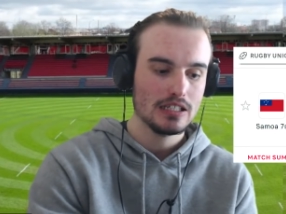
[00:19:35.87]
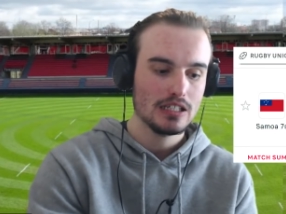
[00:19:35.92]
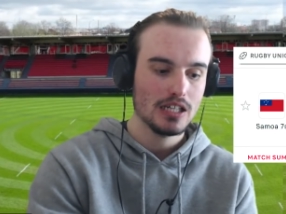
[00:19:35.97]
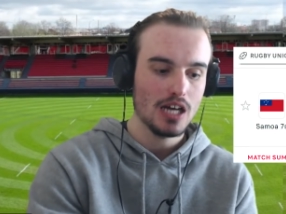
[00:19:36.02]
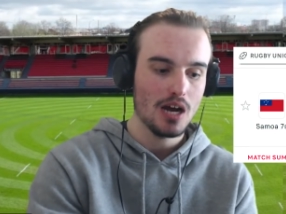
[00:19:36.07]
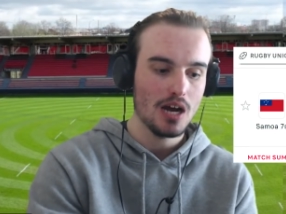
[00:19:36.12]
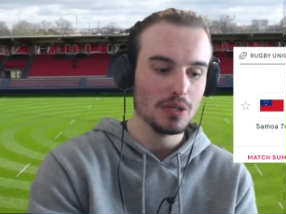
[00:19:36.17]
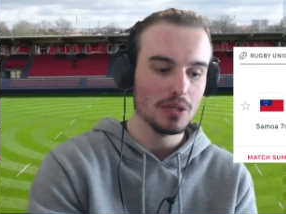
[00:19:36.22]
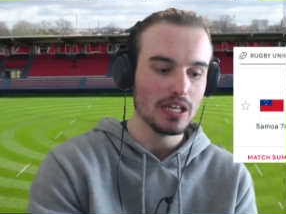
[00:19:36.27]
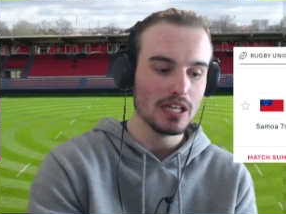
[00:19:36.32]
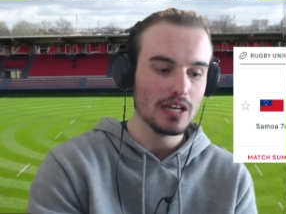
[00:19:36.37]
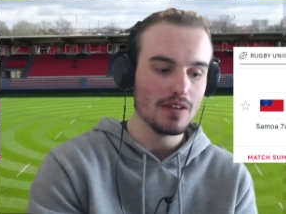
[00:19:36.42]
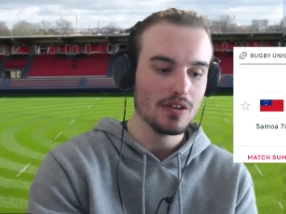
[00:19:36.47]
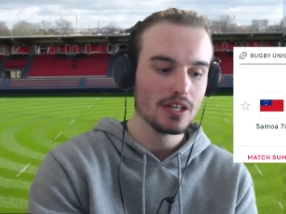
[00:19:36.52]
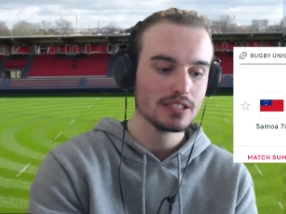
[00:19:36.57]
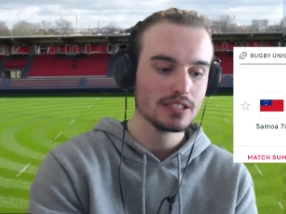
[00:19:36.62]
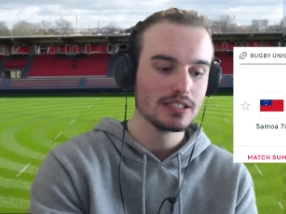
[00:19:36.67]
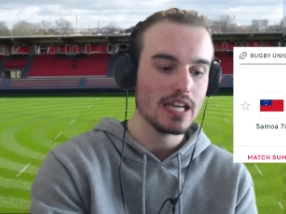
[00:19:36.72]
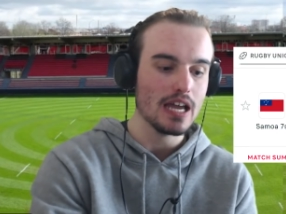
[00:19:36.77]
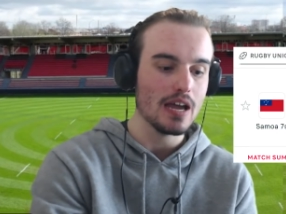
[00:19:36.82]
I believe it
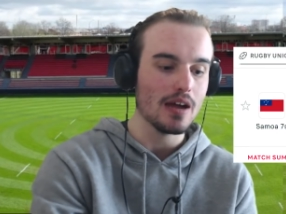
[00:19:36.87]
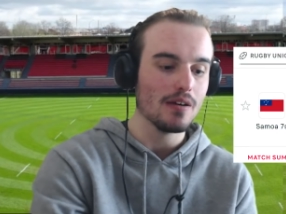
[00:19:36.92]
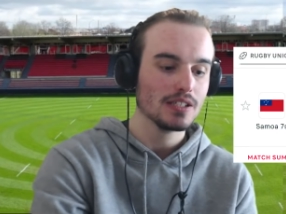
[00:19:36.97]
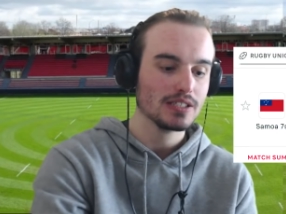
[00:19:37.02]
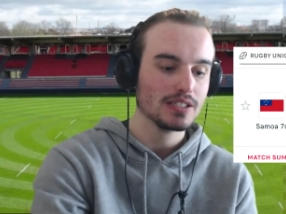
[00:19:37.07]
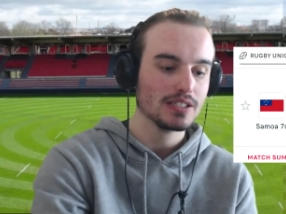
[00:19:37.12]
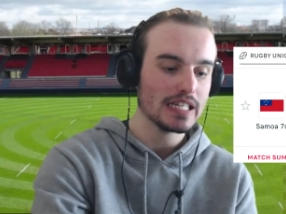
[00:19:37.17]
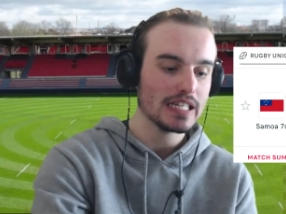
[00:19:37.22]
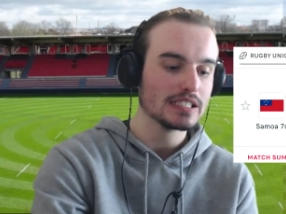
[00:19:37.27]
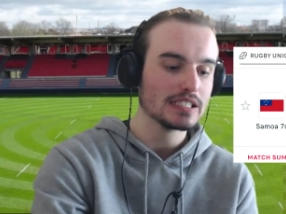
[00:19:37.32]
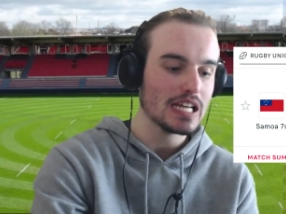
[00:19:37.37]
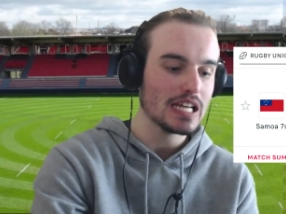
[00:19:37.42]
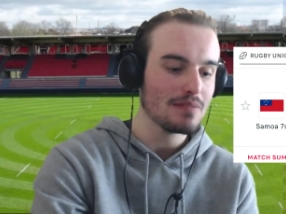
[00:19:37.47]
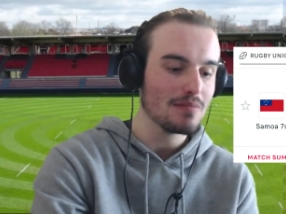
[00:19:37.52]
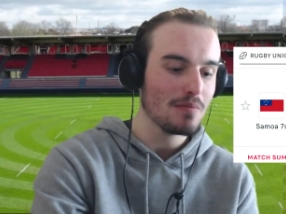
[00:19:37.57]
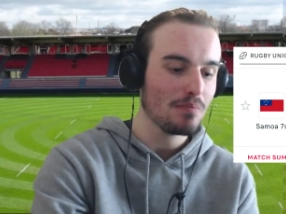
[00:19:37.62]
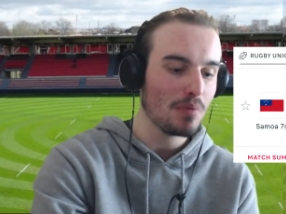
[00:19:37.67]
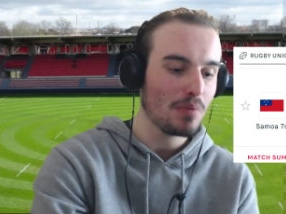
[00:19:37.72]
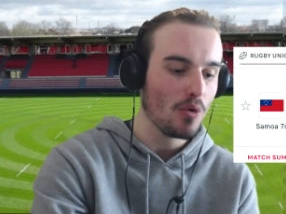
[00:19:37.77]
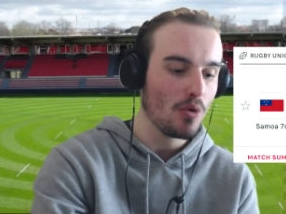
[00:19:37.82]
is, yeah. Second team
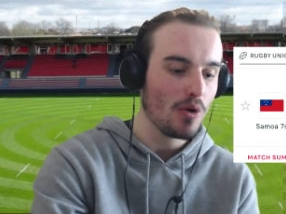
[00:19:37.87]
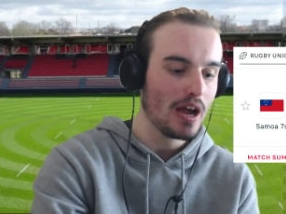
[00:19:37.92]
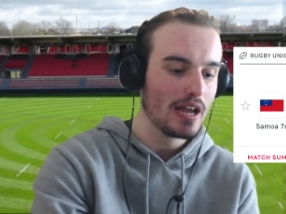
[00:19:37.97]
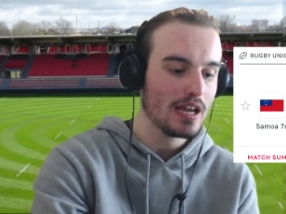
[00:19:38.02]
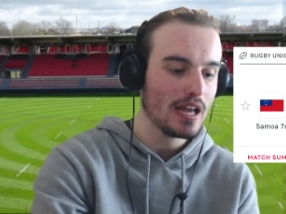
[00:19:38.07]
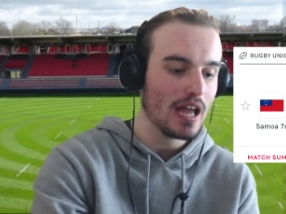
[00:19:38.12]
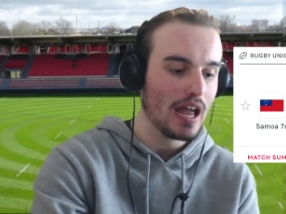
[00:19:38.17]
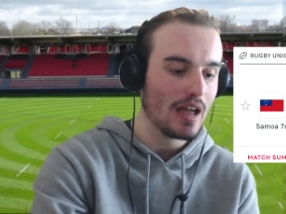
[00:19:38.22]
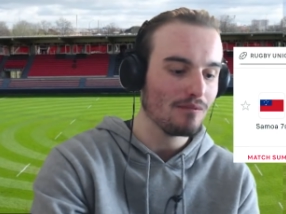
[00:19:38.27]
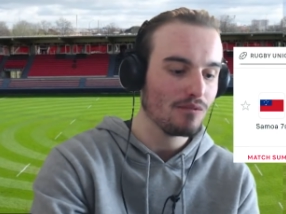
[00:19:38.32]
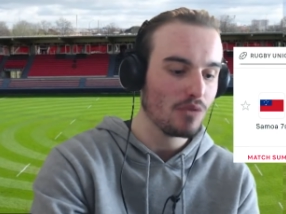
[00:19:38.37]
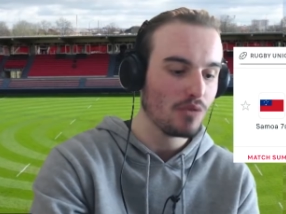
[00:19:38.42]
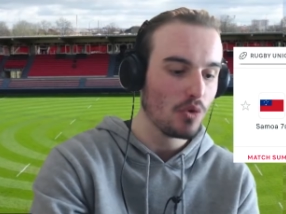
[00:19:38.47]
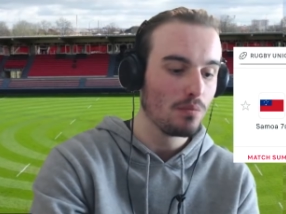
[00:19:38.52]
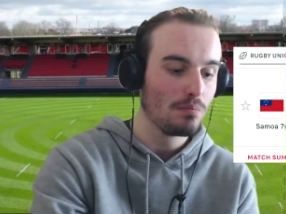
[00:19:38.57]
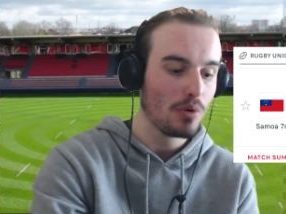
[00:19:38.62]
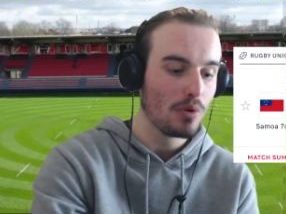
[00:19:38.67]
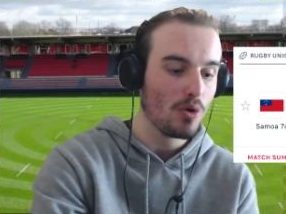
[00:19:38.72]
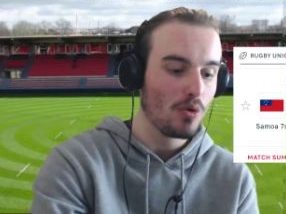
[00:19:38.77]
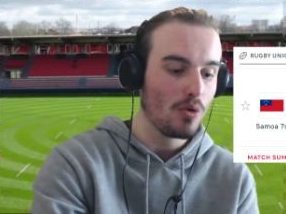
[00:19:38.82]
in Pool A, and for
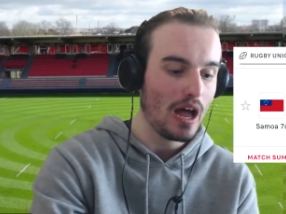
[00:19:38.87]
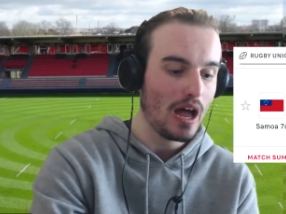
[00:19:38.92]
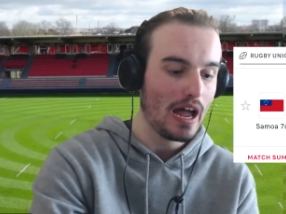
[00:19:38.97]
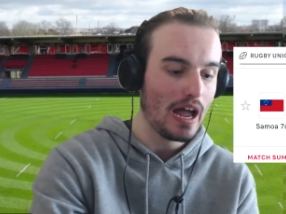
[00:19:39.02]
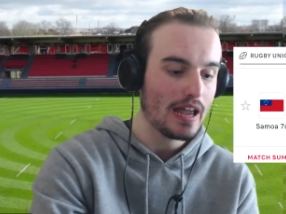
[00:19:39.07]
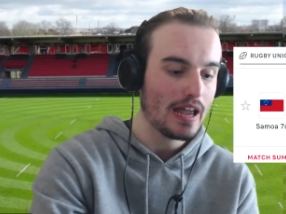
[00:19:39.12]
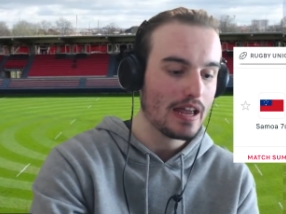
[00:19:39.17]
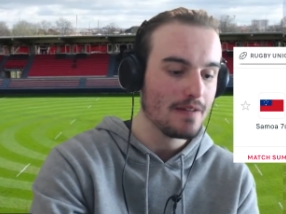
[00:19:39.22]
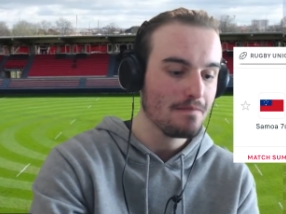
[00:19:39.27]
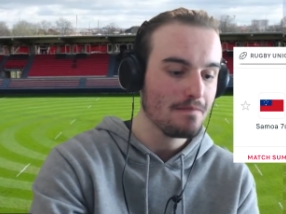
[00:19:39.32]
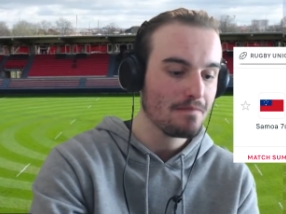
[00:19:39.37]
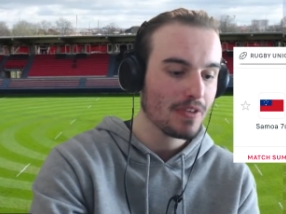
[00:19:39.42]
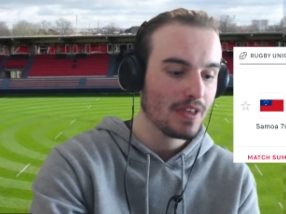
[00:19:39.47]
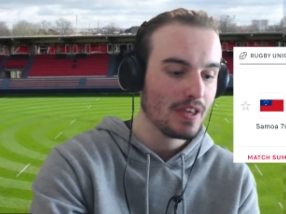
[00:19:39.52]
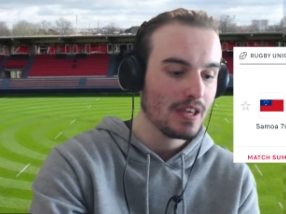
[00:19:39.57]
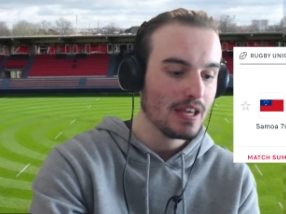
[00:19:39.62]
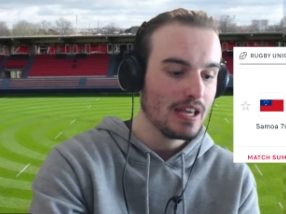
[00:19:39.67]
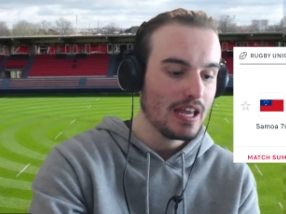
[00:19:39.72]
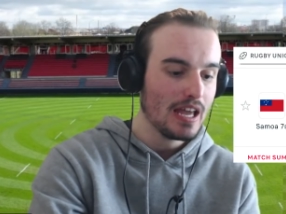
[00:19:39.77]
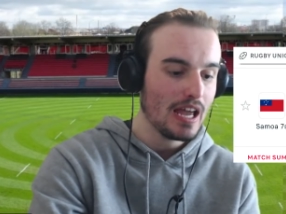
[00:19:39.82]
Pool A,
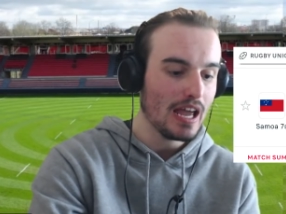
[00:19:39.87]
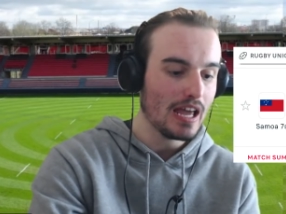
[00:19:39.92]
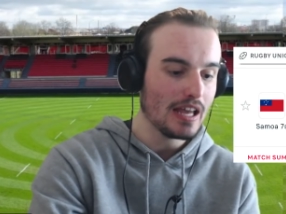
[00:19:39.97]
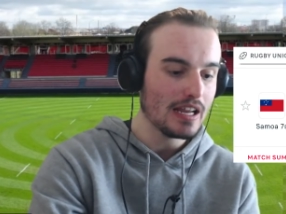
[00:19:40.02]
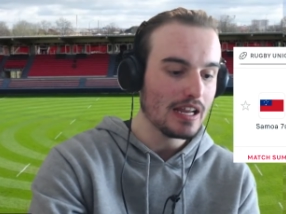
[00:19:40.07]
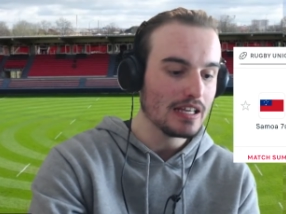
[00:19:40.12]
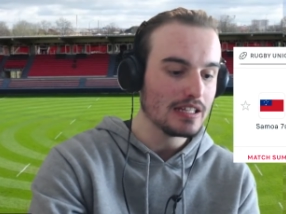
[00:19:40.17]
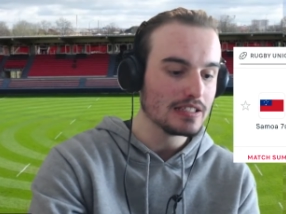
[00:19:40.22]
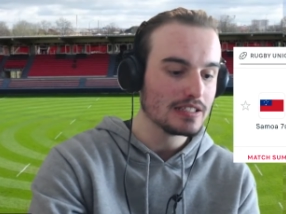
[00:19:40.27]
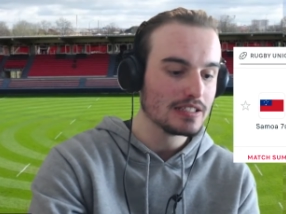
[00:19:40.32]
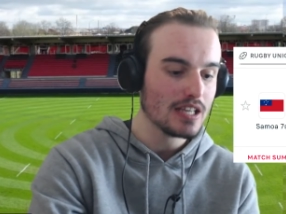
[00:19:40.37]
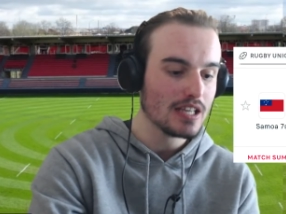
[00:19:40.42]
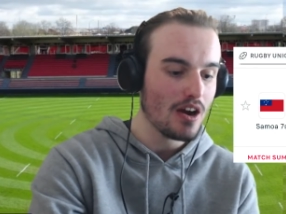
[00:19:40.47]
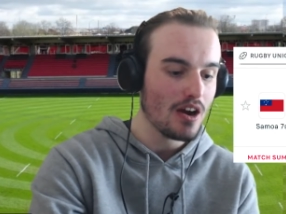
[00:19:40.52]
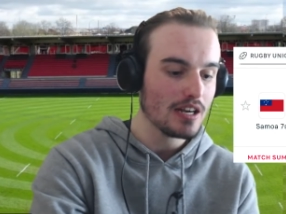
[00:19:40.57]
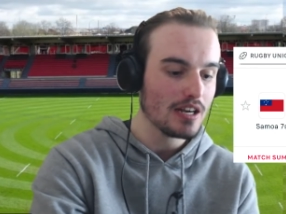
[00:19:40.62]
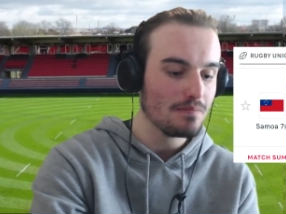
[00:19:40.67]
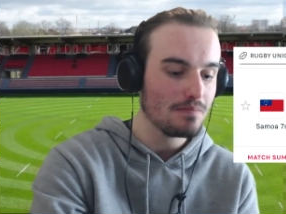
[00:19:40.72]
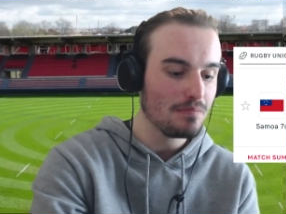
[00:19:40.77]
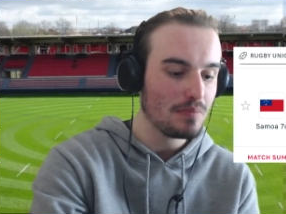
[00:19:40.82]
it is
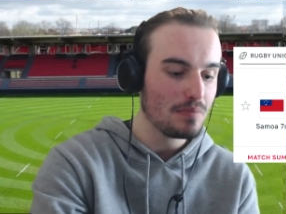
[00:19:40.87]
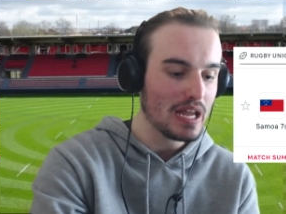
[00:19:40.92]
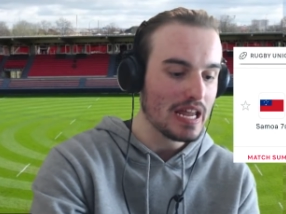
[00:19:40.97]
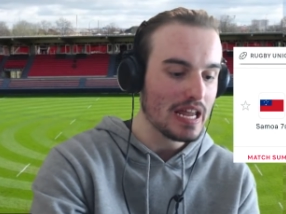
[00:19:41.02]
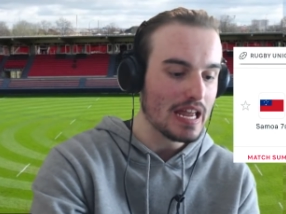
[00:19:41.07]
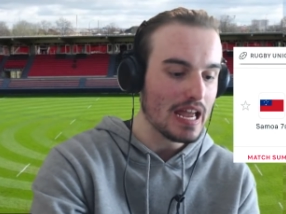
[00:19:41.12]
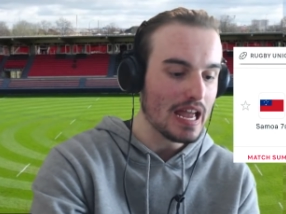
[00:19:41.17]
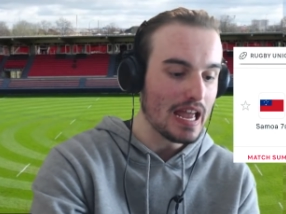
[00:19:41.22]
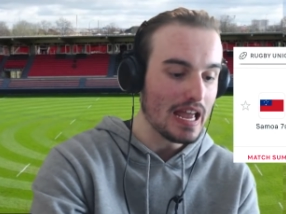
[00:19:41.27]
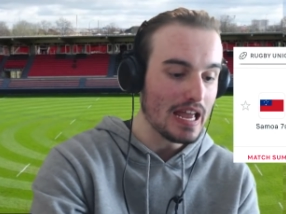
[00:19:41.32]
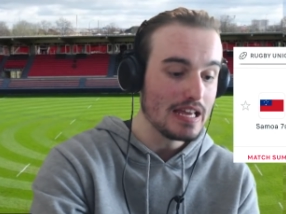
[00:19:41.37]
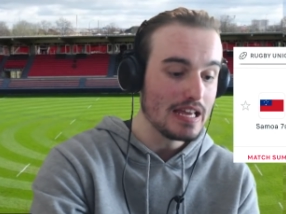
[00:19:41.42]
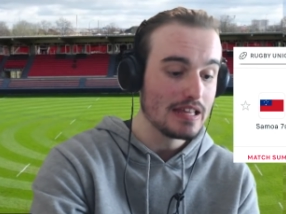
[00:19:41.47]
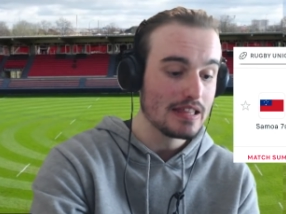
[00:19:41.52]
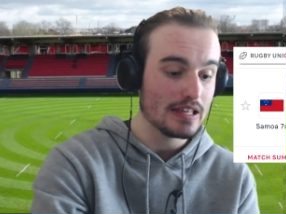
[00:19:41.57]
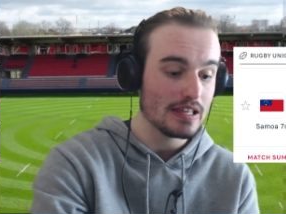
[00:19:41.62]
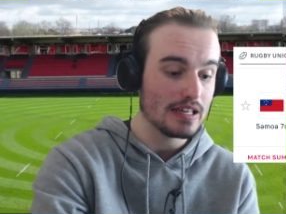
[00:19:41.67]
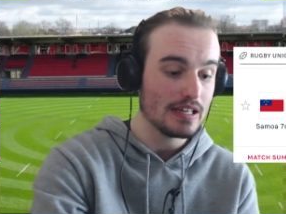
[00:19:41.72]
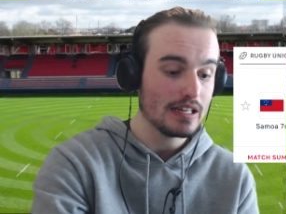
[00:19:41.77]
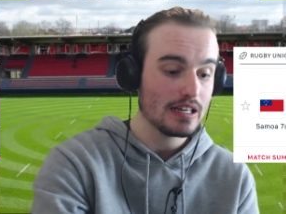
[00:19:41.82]
going to be
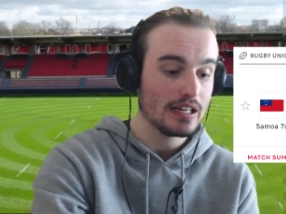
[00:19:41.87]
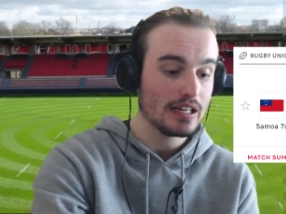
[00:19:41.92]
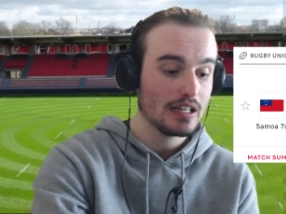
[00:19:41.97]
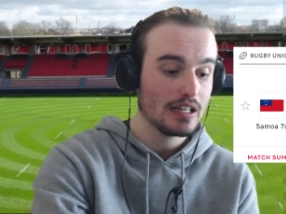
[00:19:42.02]
either